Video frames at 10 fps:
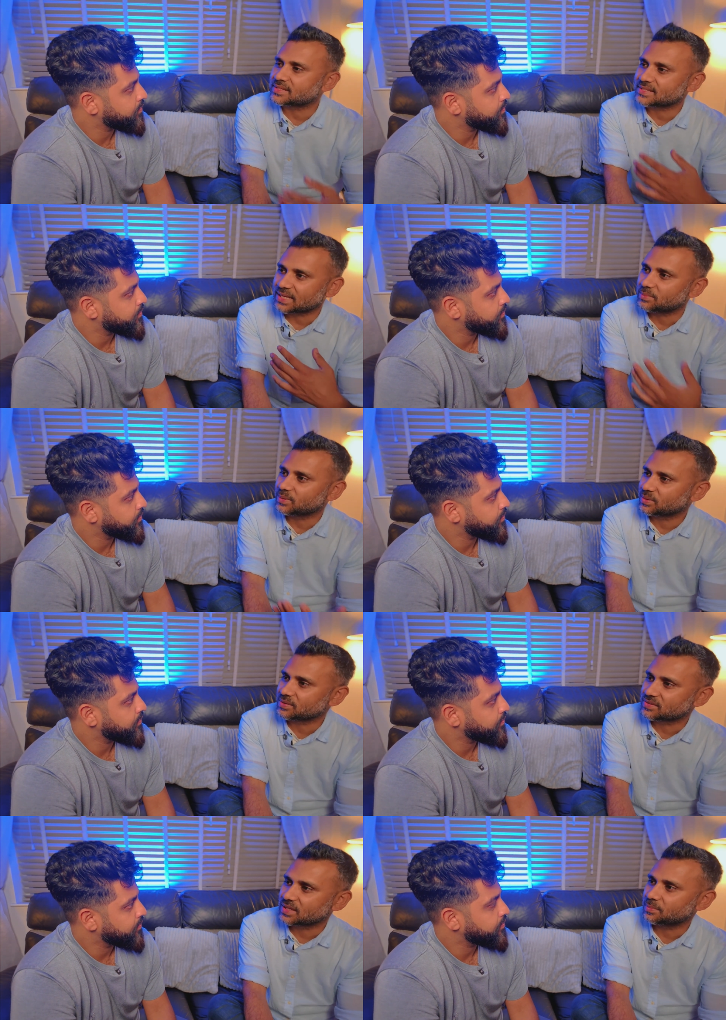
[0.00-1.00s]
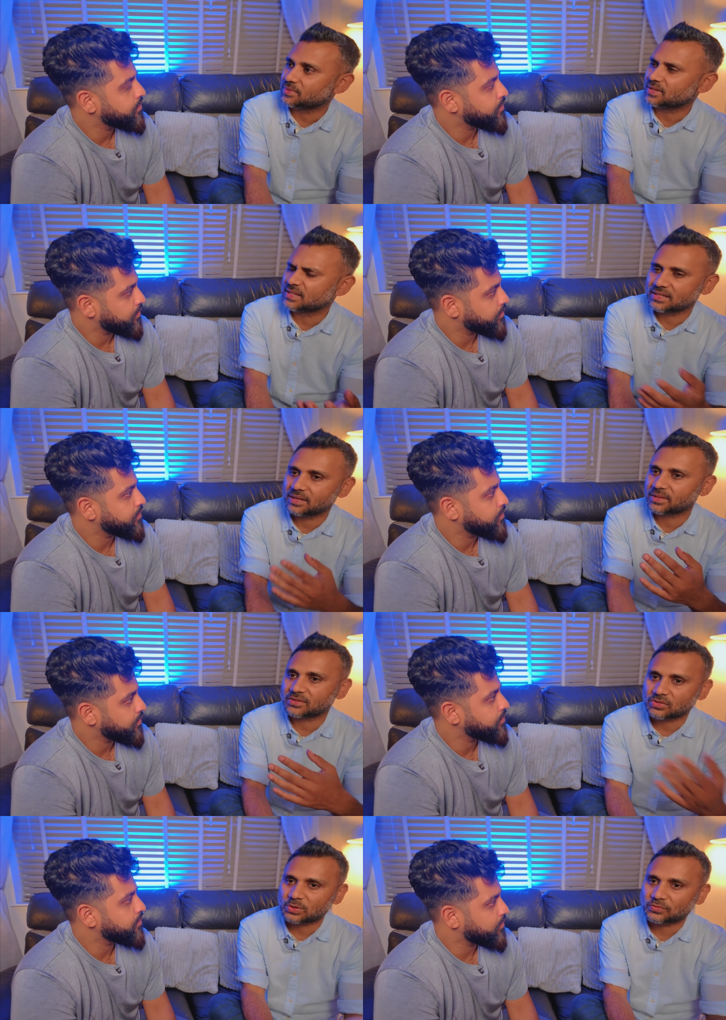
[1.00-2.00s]
Speaker 1: the same concept. Either
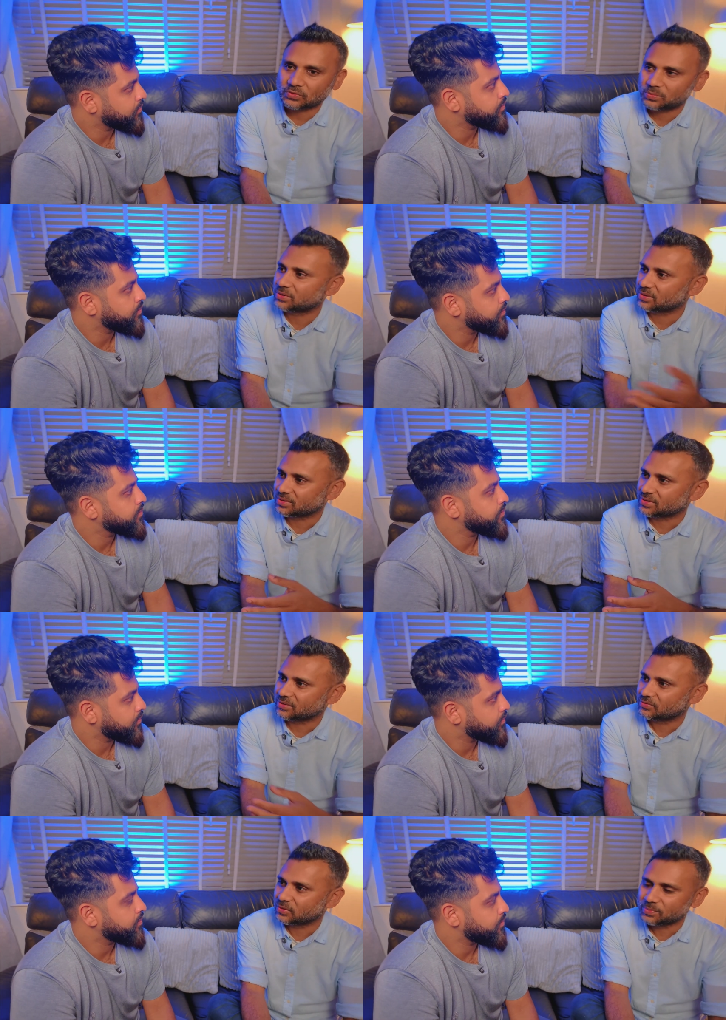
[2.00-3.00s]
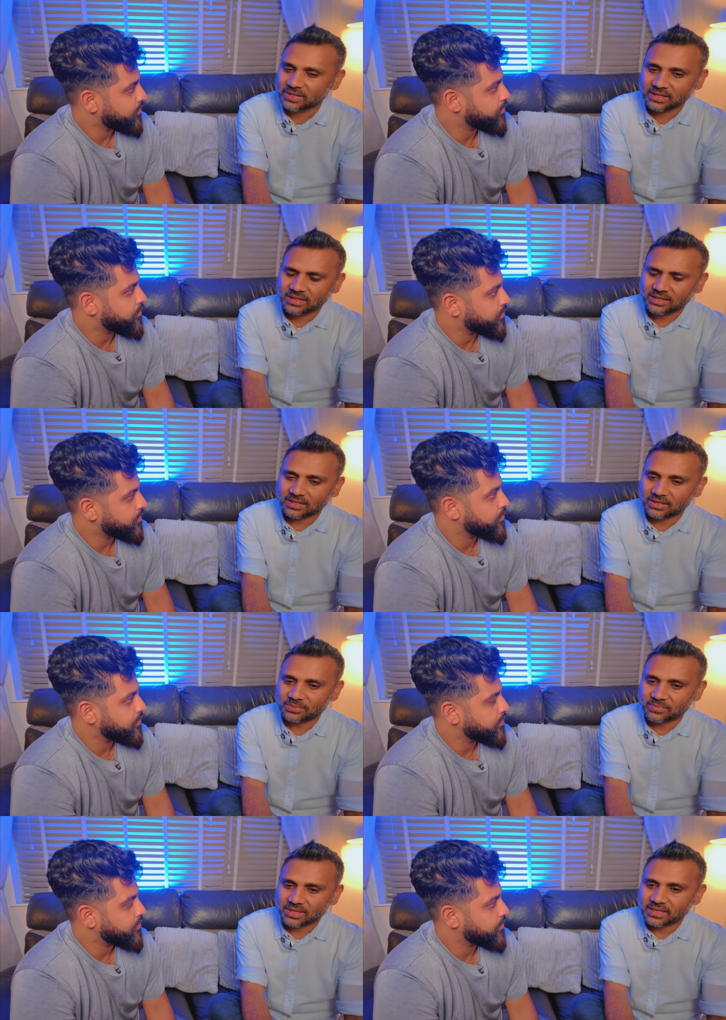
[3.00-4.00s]
it's uniform or non-uniform. Mm
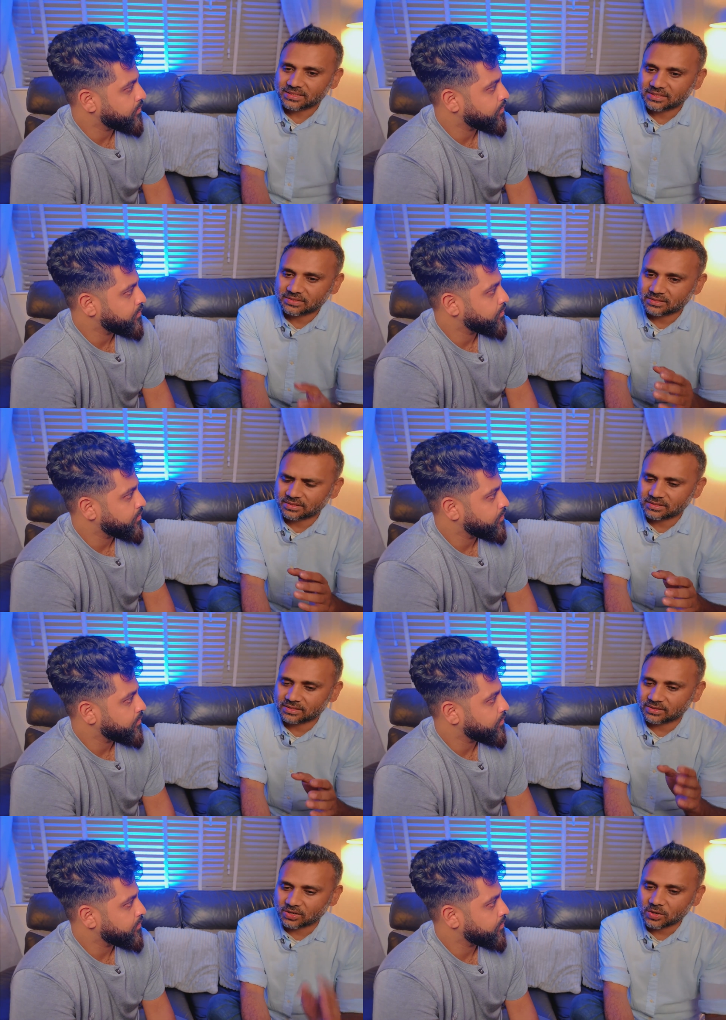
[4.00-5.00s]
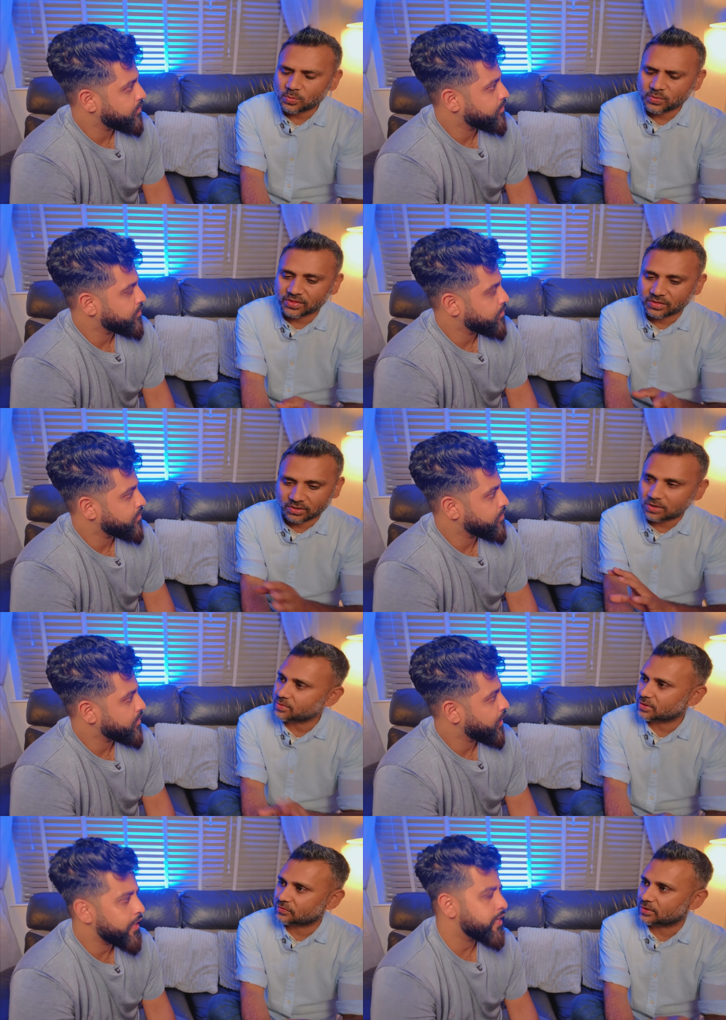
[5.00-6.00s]
-hmm. um, just... Go with go
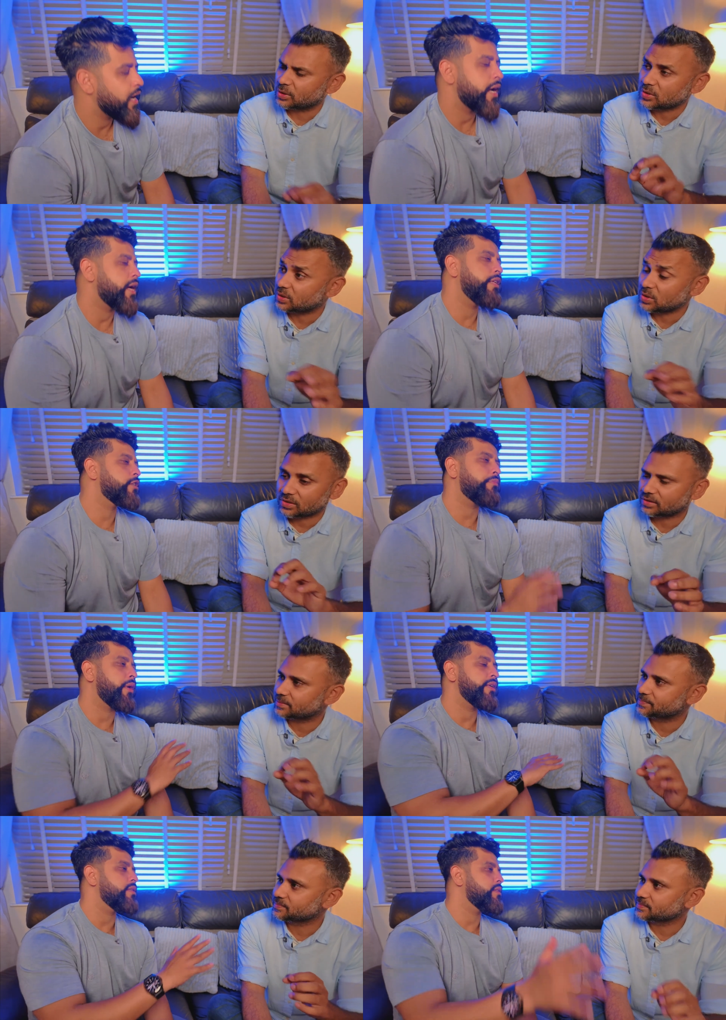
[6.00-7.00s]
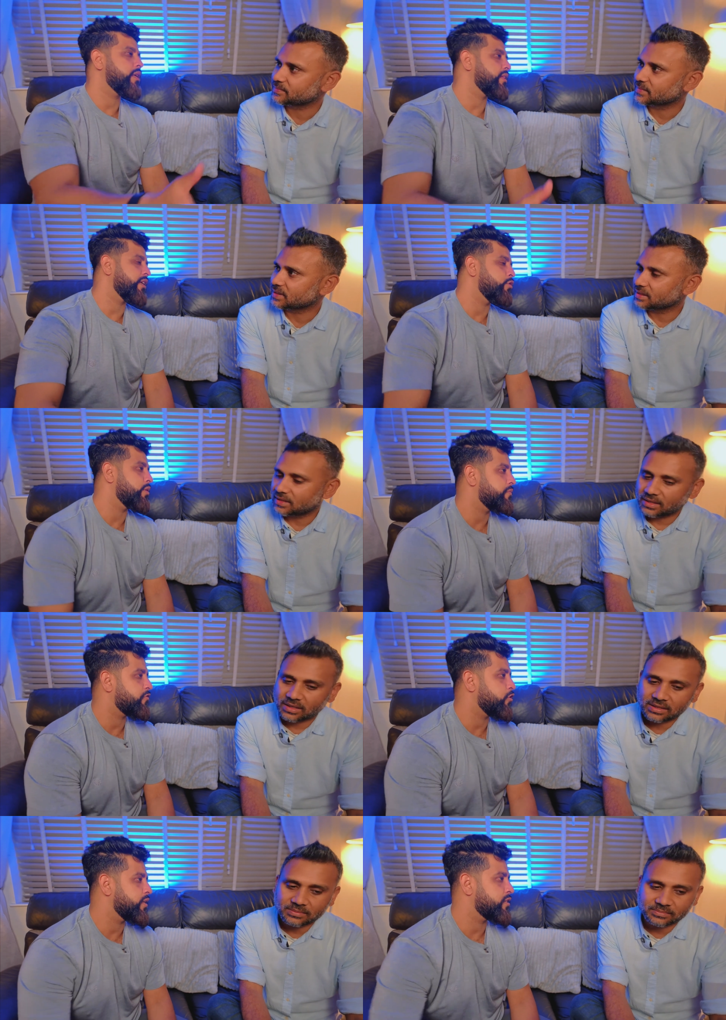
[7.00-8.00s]
with the
Speaker 2: flow. Any, look, any look. surprises that they could
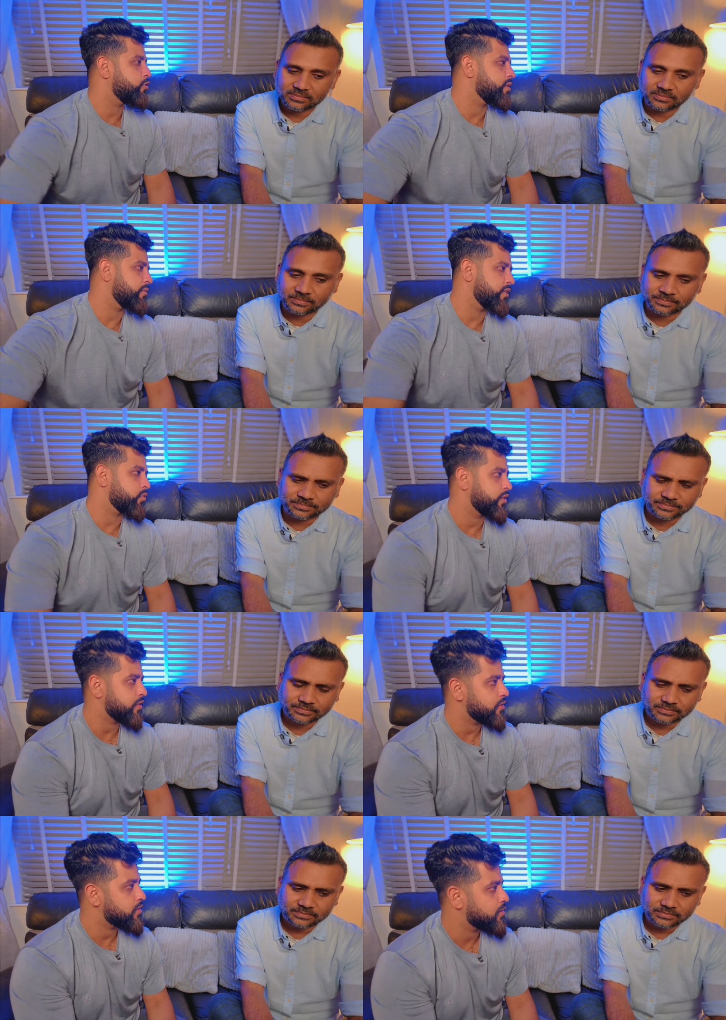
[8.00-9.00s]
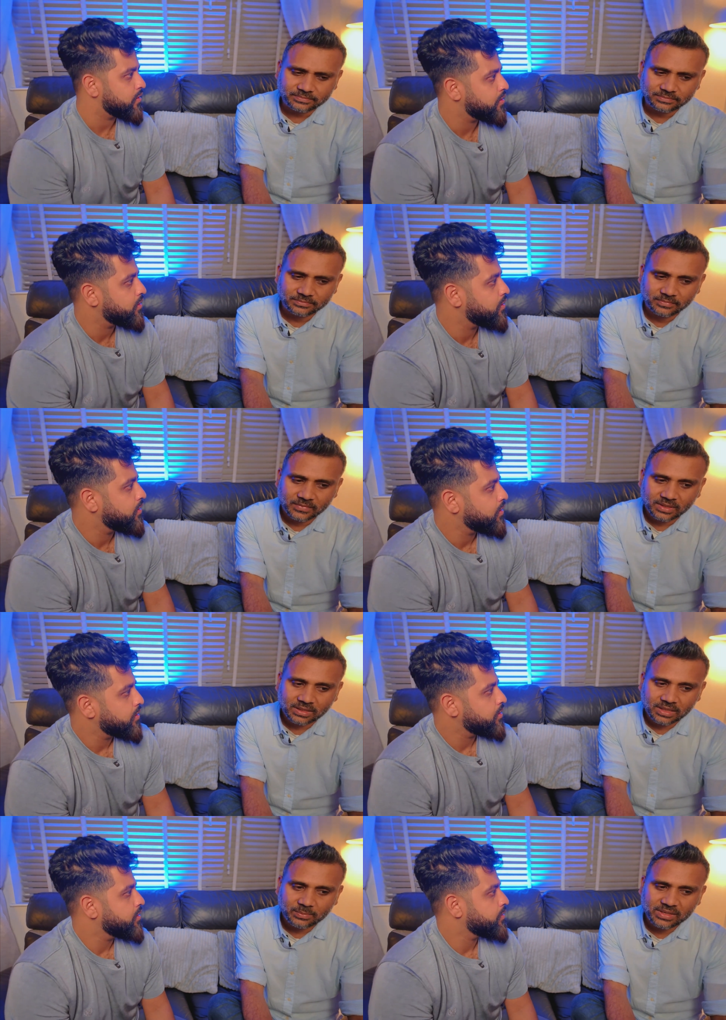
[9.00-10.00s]
form um, to some of these questions?
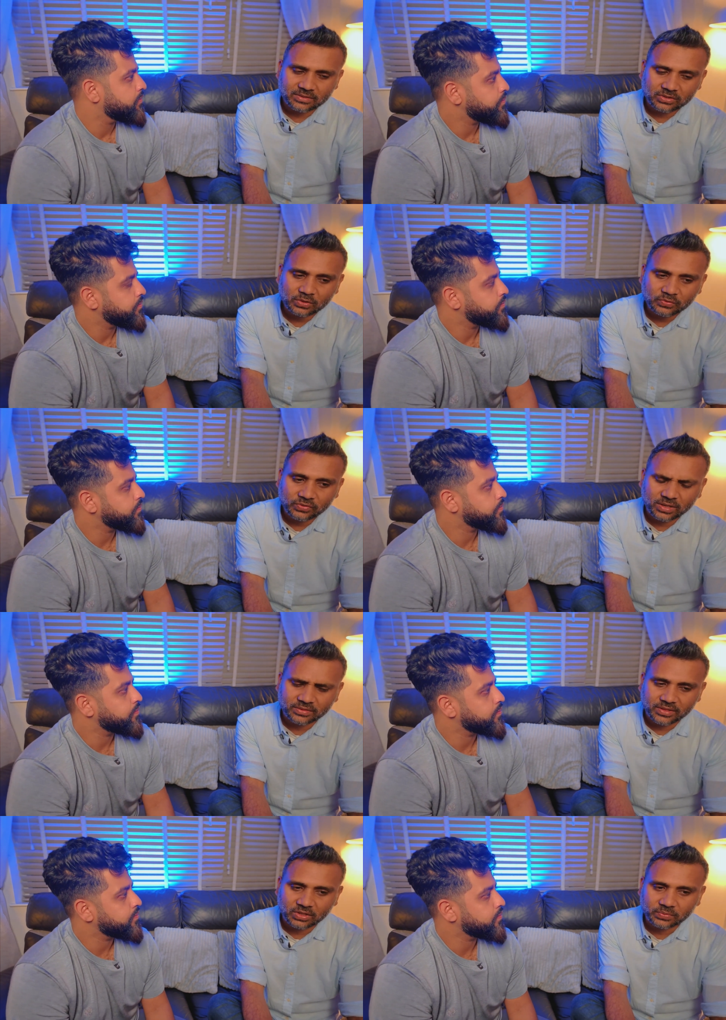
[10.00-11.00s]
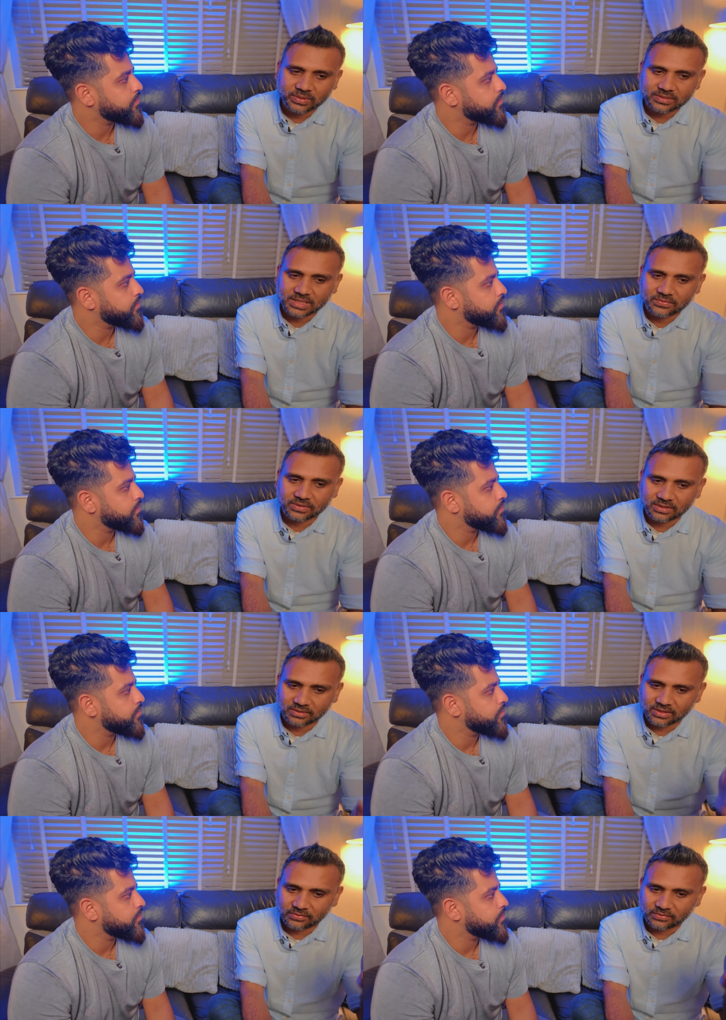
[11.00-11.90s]
Speaker 1: I mean, so far they're always given the